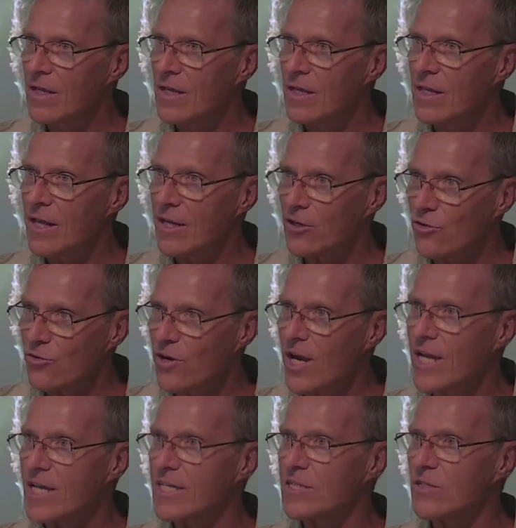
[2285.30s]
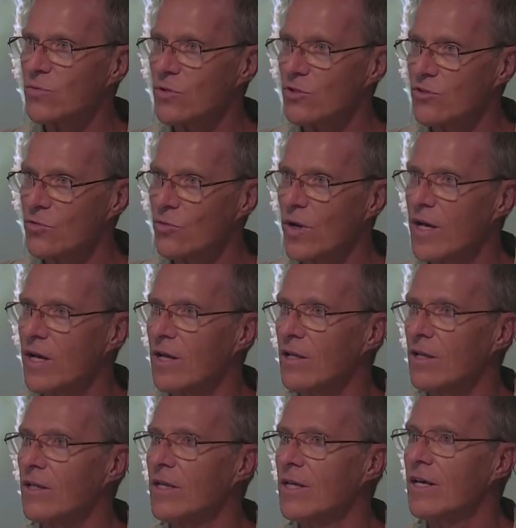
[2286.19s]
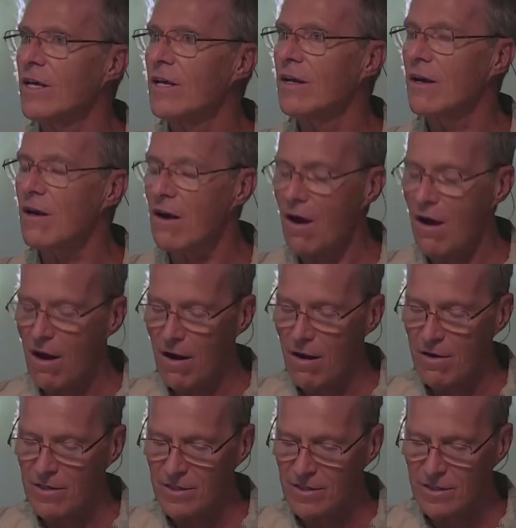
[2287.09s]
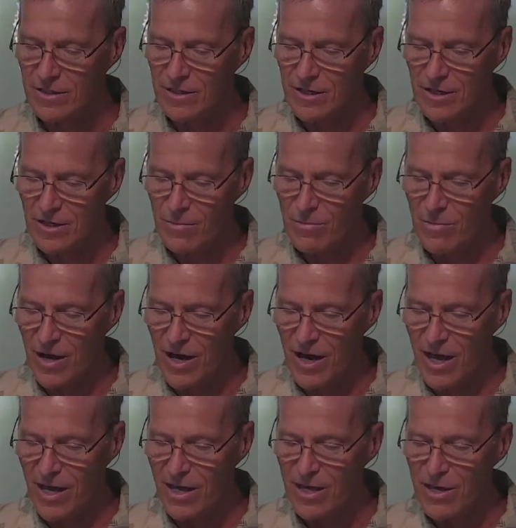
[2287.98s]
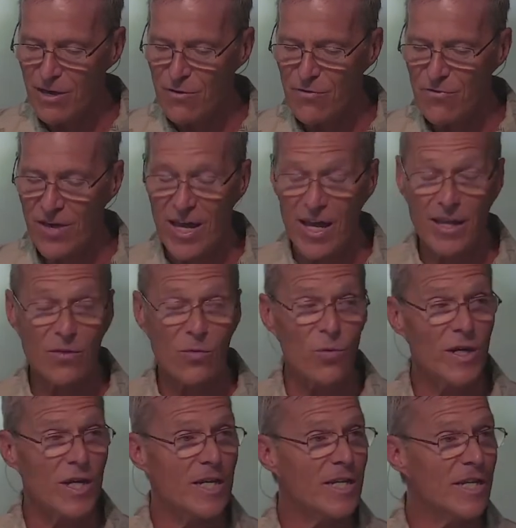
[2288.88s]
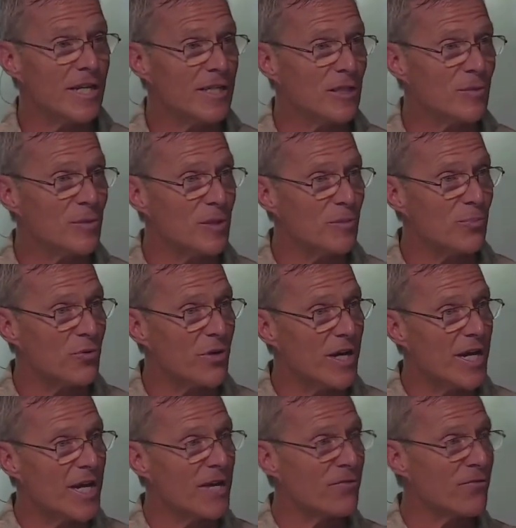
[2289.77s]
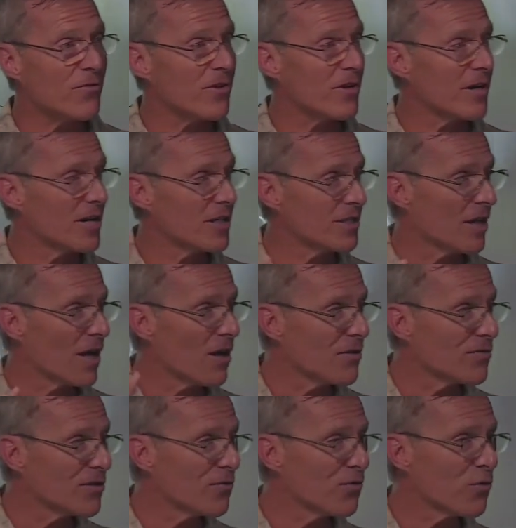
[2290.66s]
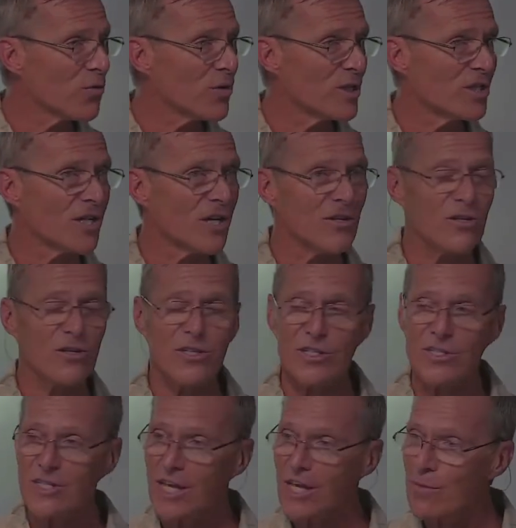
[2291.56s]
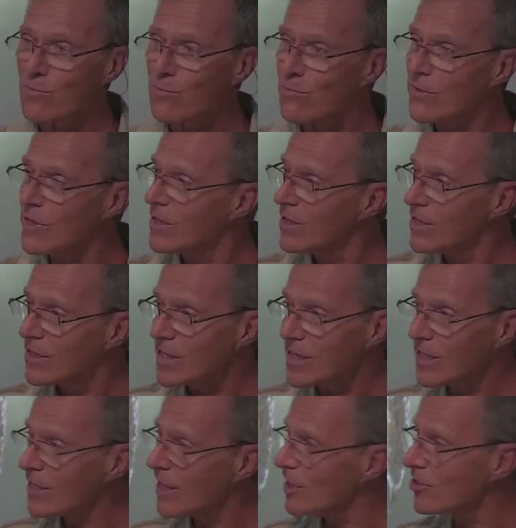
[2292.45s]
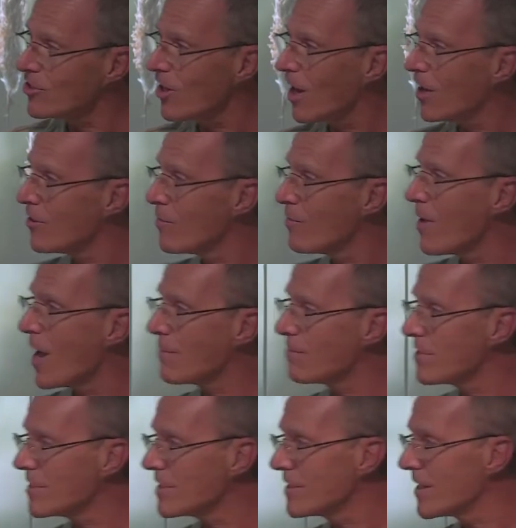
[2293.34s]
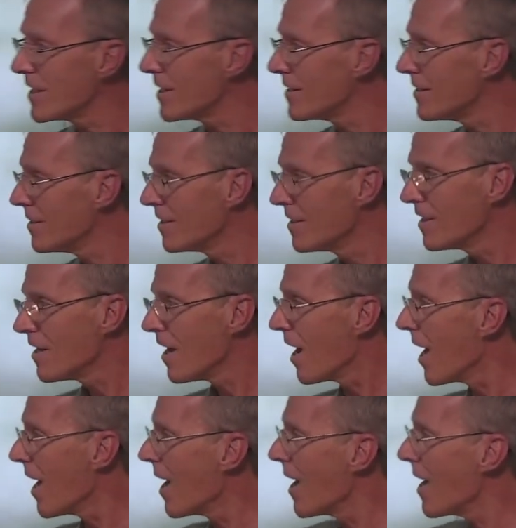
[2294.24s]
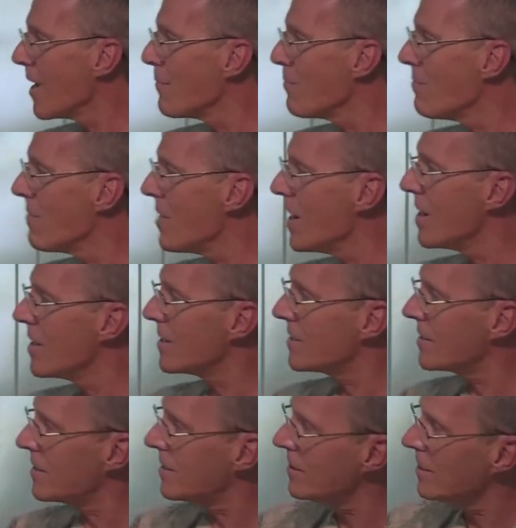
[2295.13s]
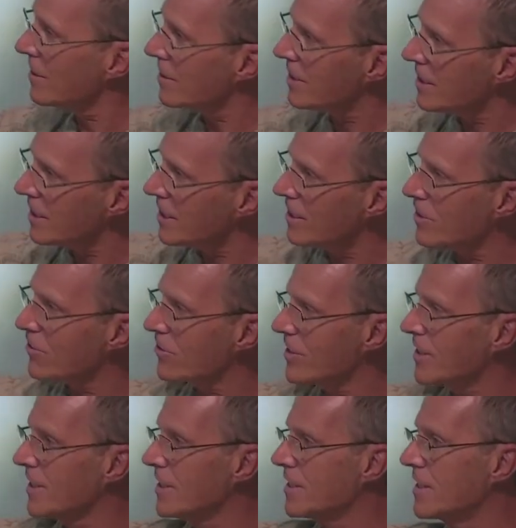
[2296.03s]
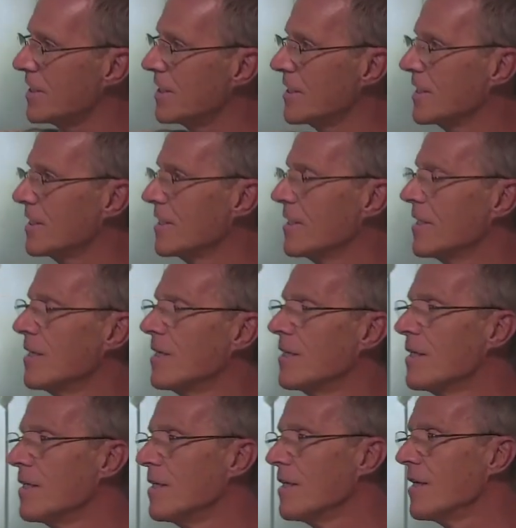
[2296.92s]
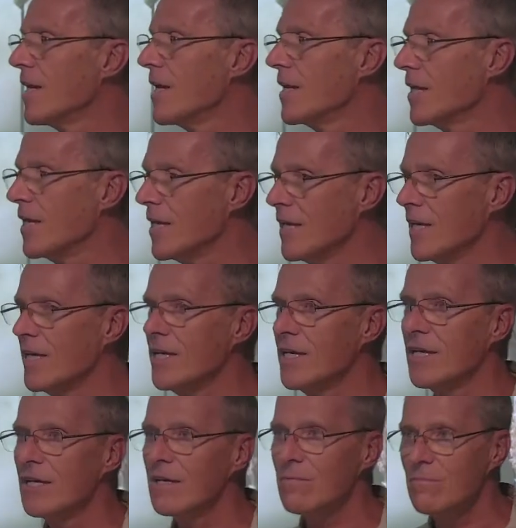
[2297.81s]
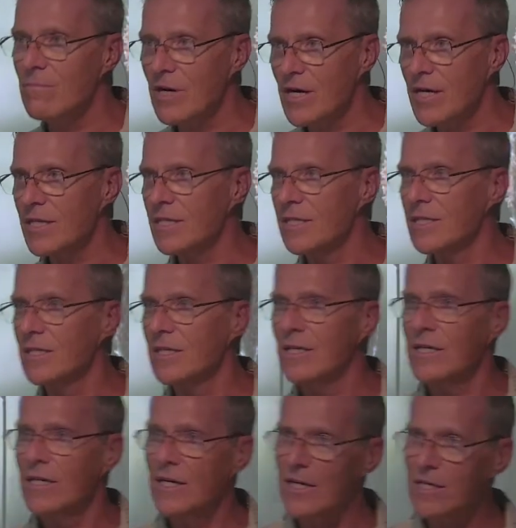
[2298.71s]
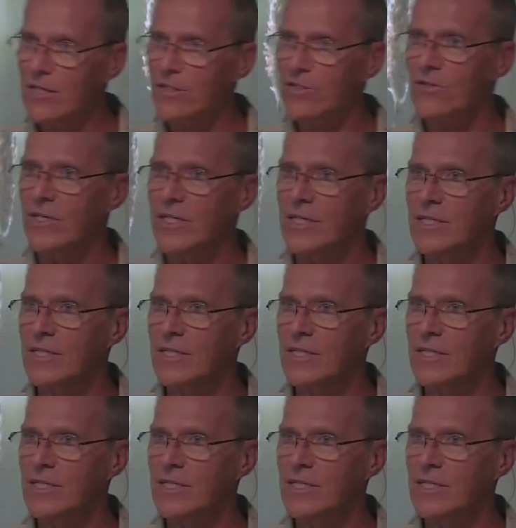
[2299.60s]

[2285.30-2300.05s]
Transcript: that Christ will dwell in our hearts by faith. We need to be praying for ourselves and for each other the same thing that John the Baptist said I must decrease and he must increase.